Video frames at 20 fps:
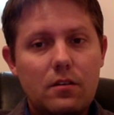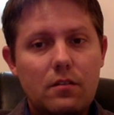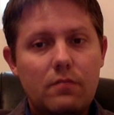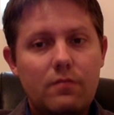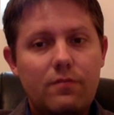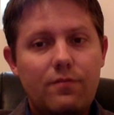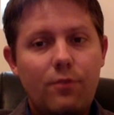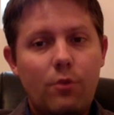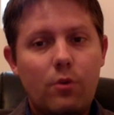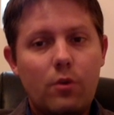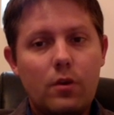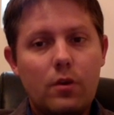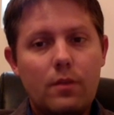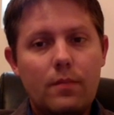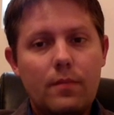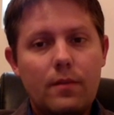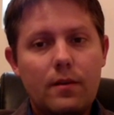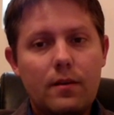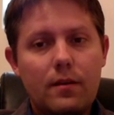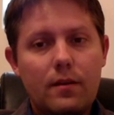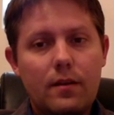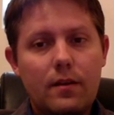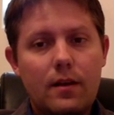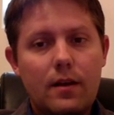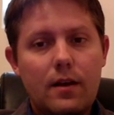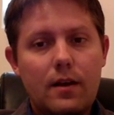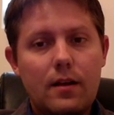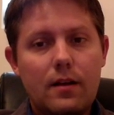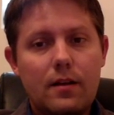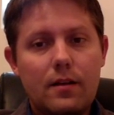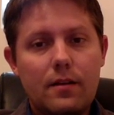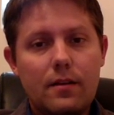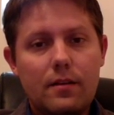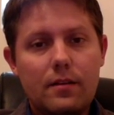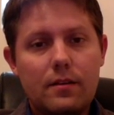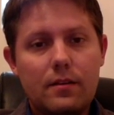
forum on